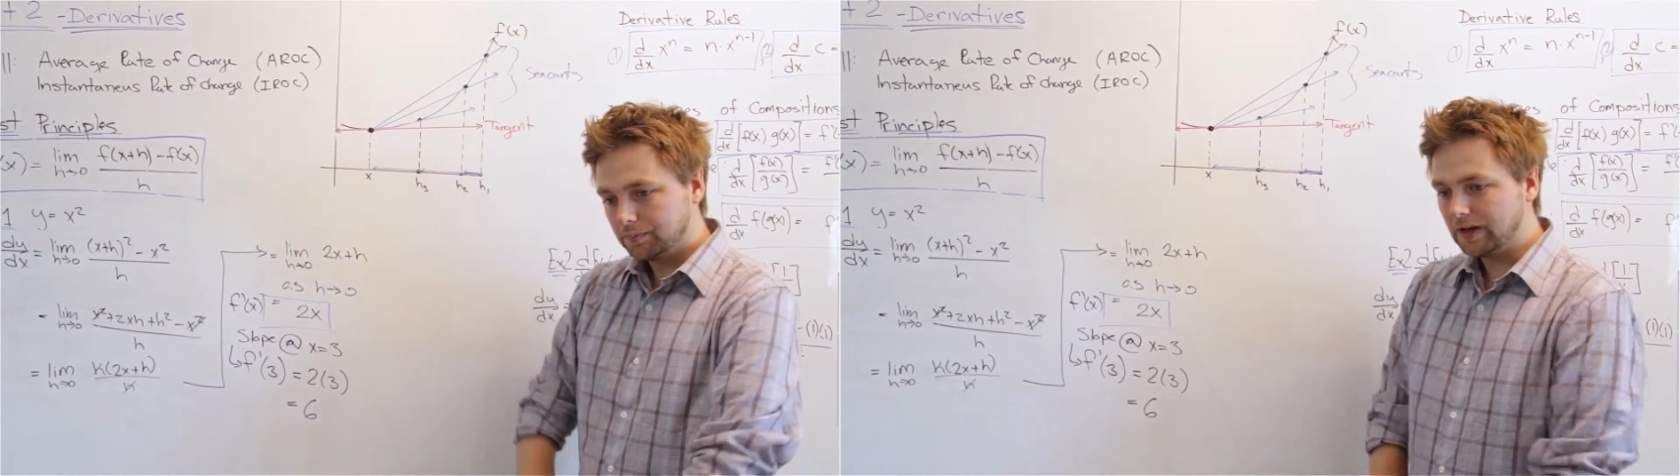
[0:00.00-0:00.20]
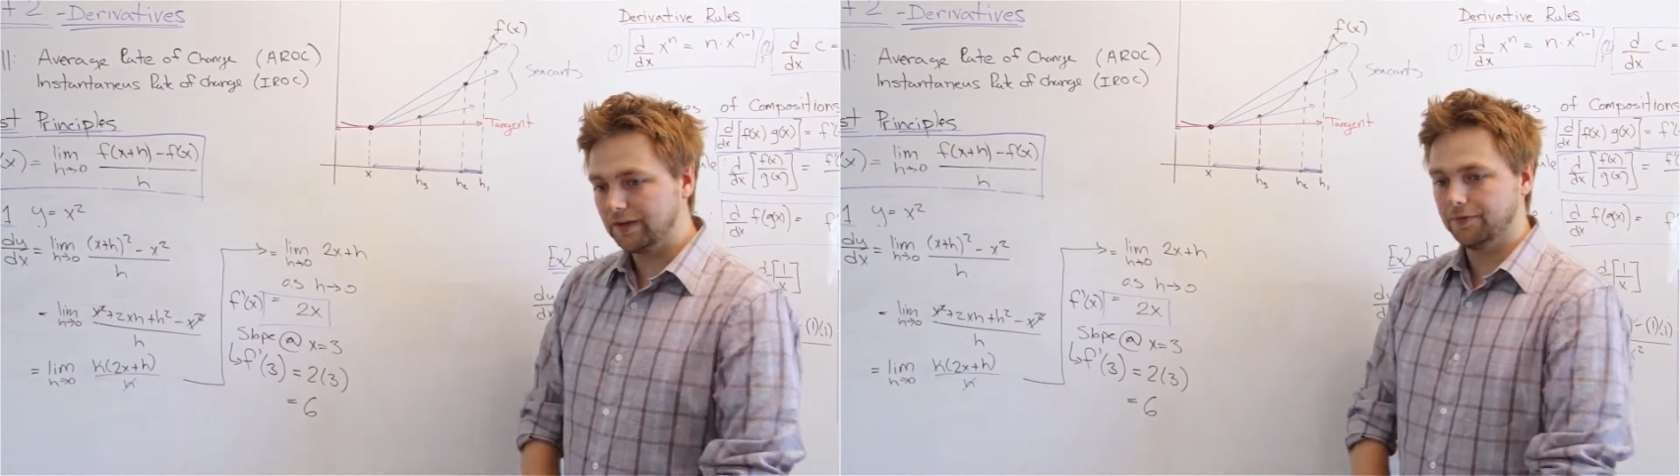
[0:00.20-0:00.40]

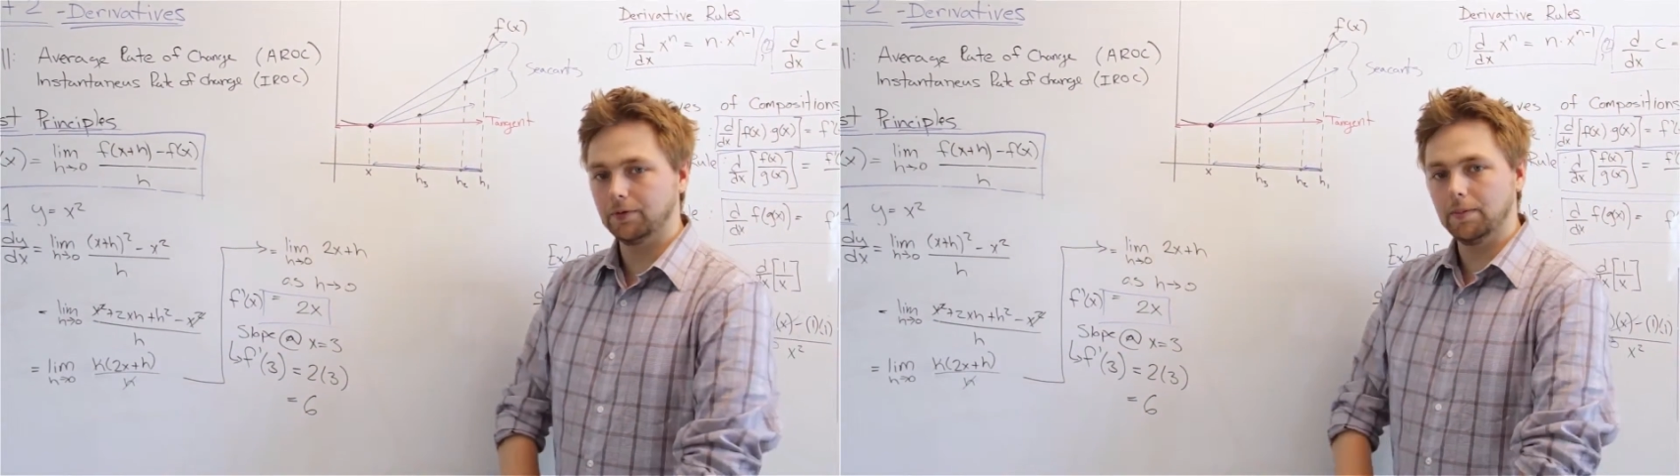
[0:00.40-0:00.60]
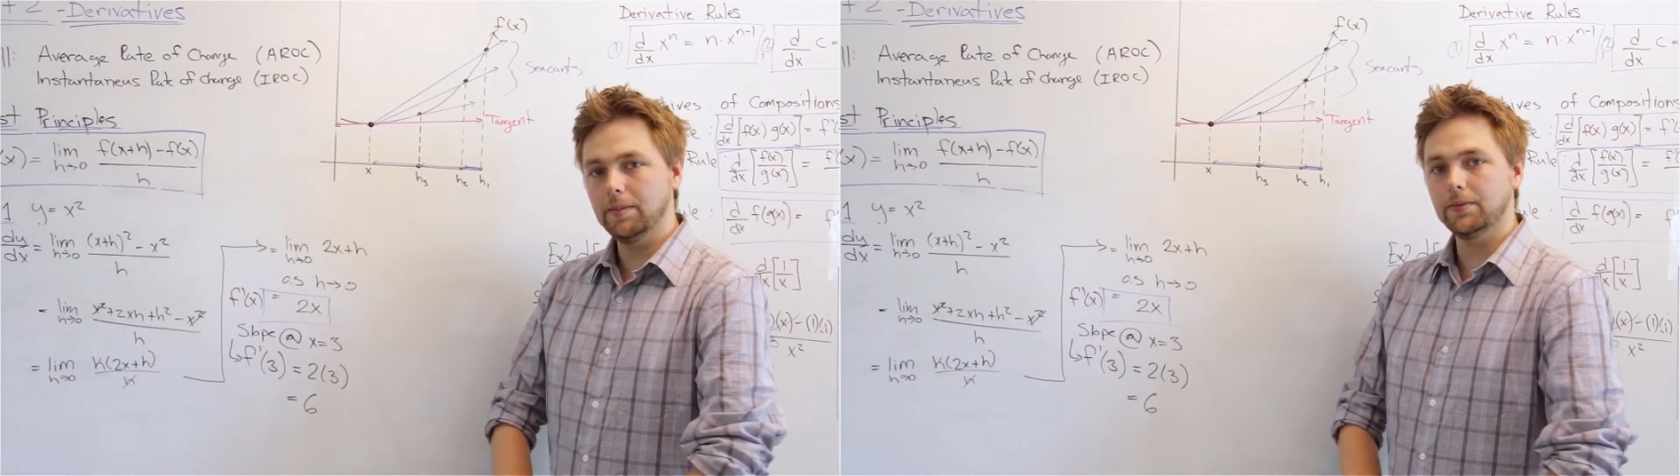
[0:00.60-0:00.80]
If you
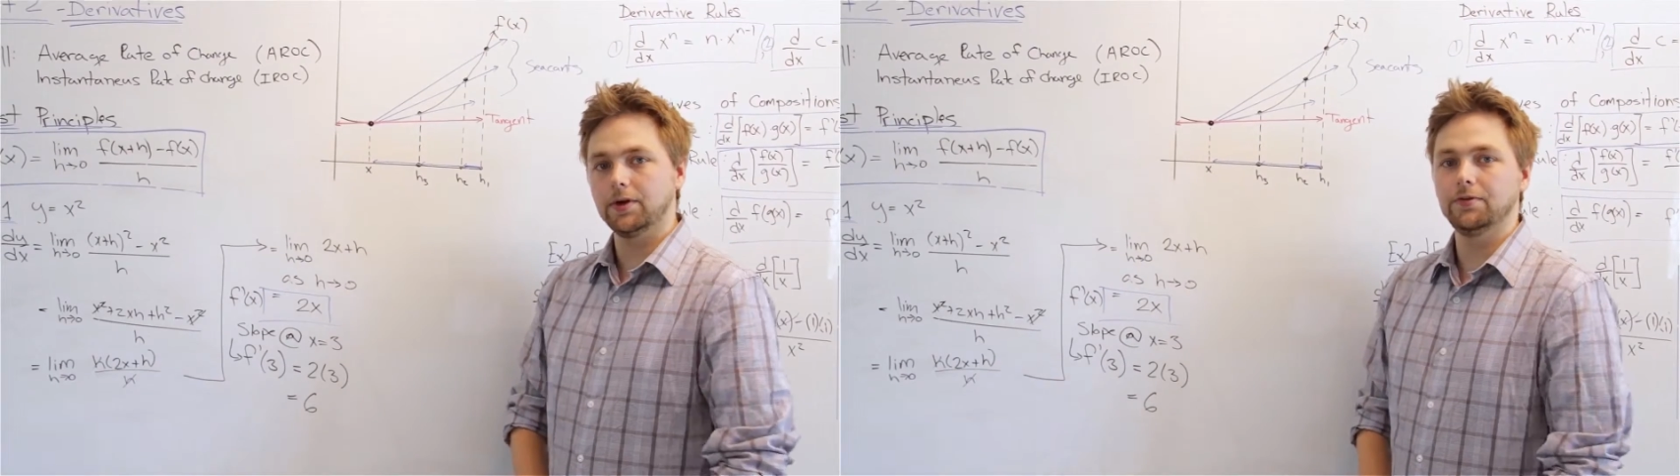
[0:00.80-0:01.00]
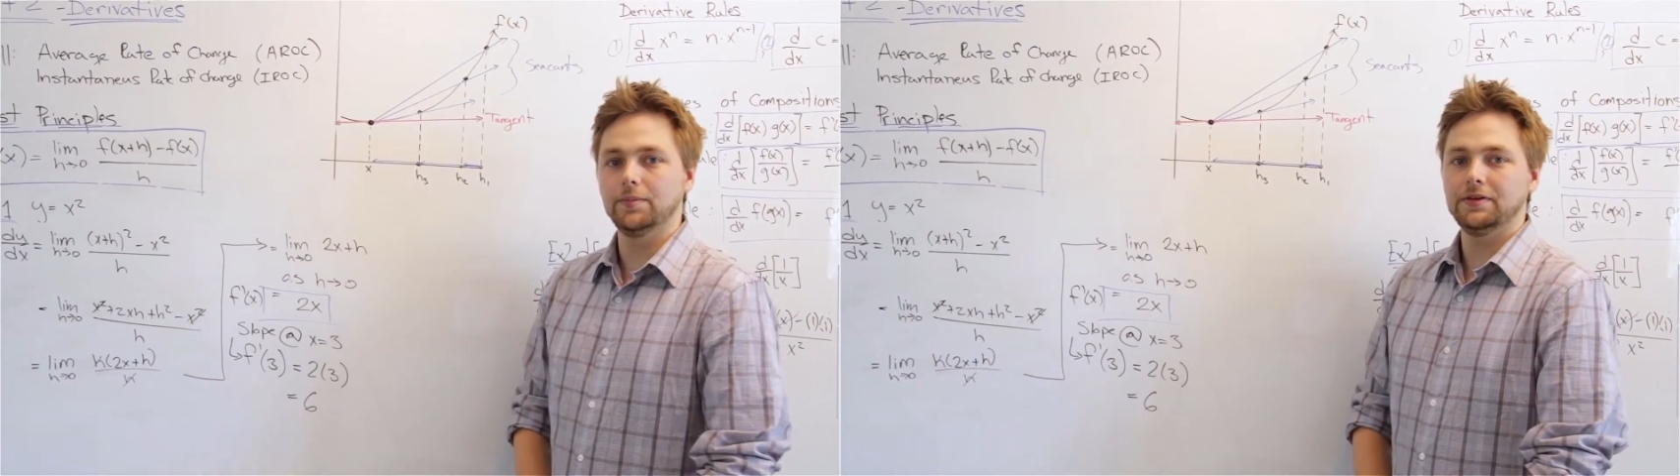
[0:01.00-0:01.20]
remember
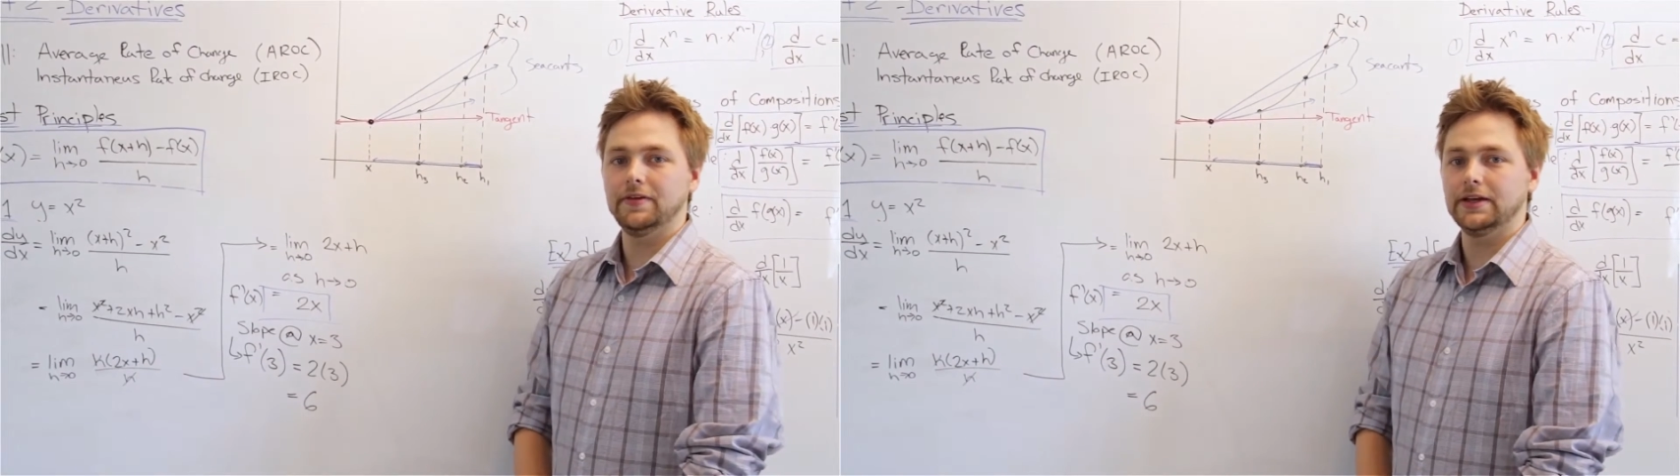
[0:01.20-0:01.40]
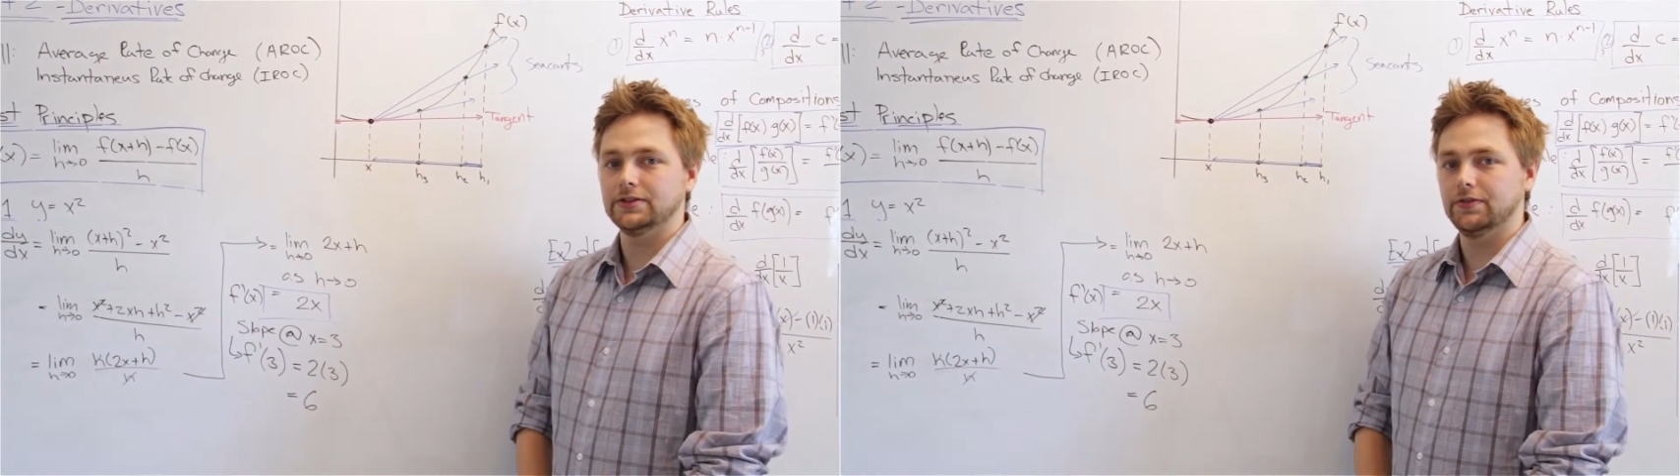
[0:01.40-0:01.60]
from
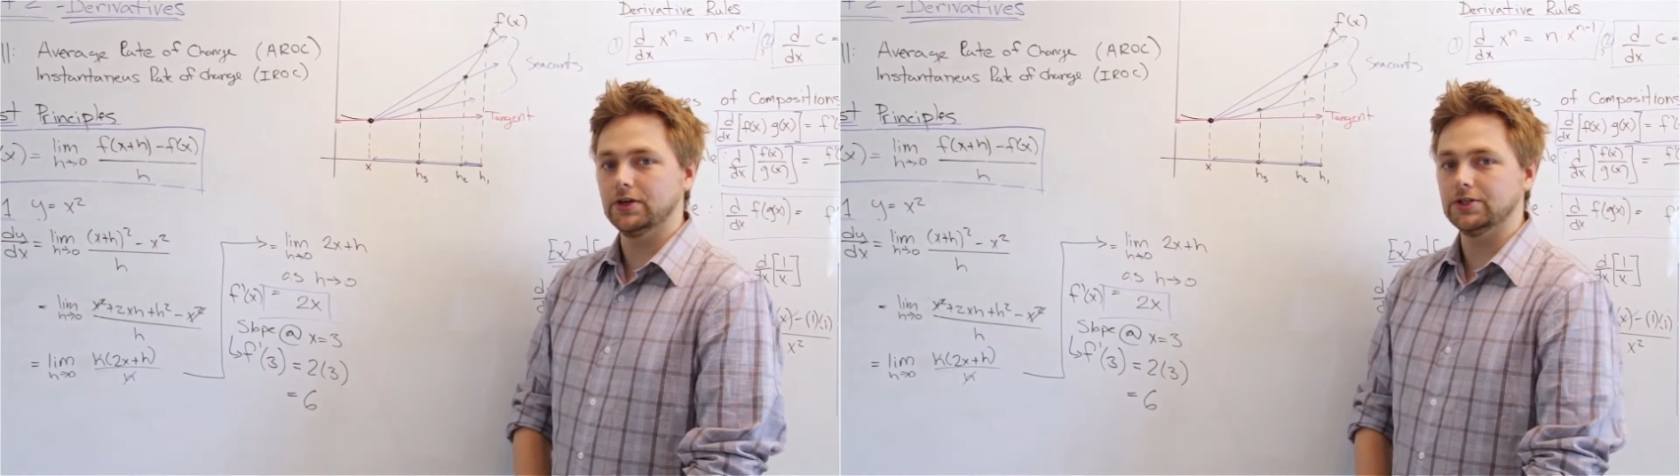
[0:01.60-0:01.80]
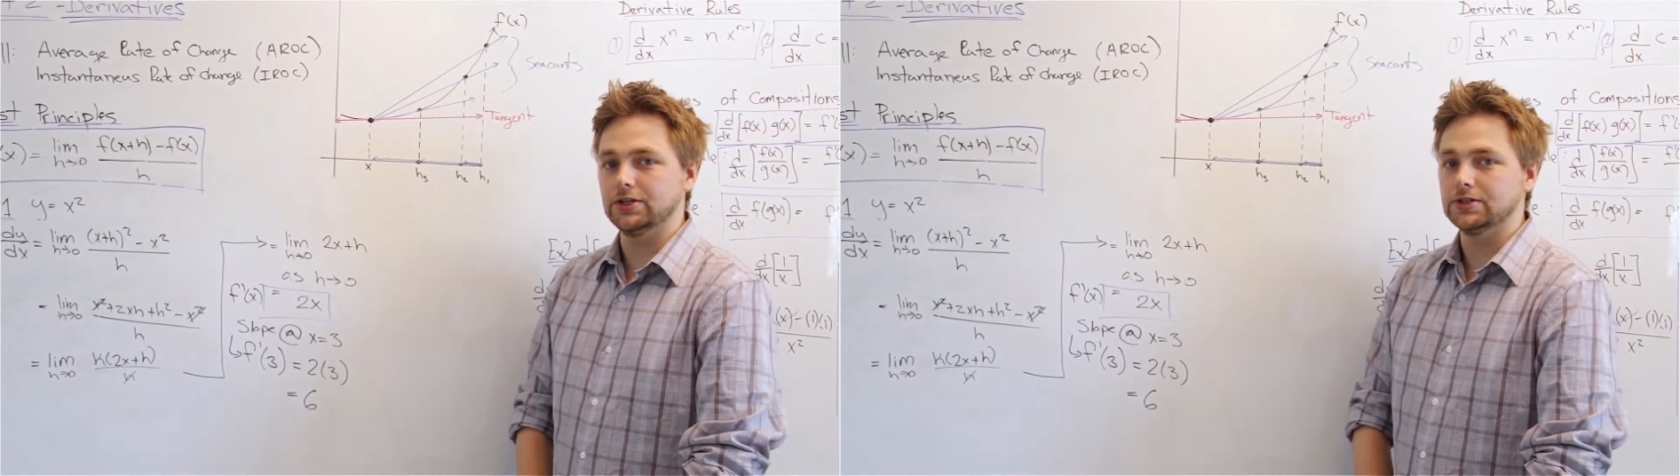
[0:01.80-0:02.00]
advanced
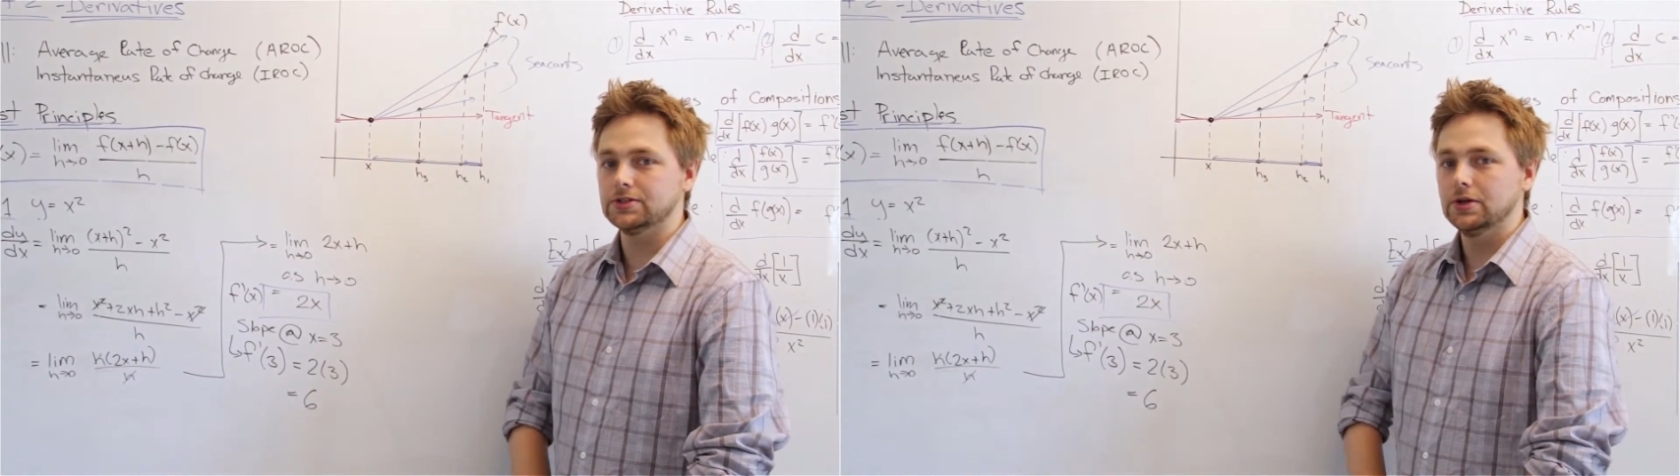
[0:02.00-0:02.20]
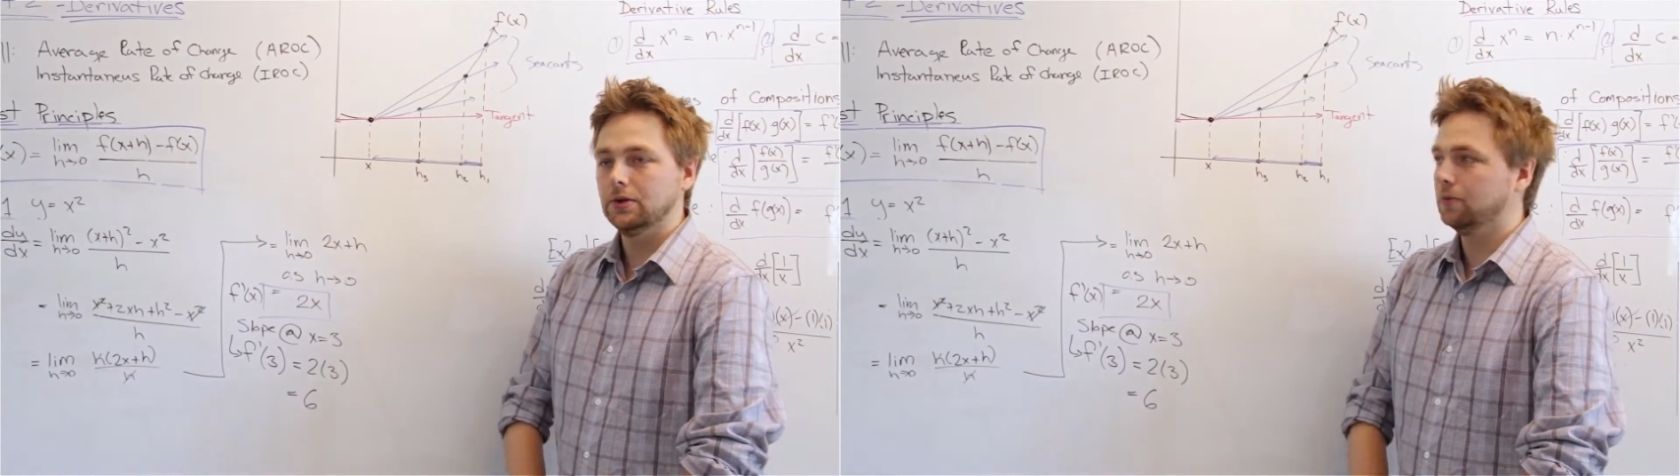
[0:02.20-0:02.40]
functions,